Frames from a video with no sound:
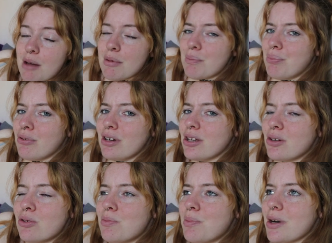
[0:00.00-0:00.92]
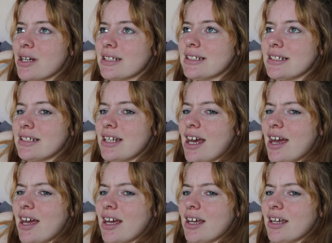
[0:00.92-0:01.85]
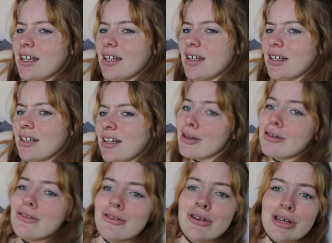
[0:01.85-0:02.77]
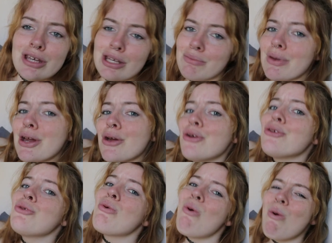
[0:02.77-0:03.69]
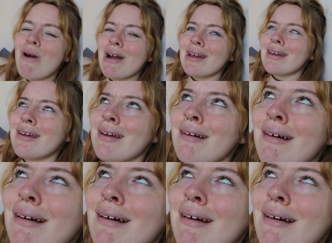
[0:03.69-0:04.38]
I'm a pretty cool person and and unique in my own way.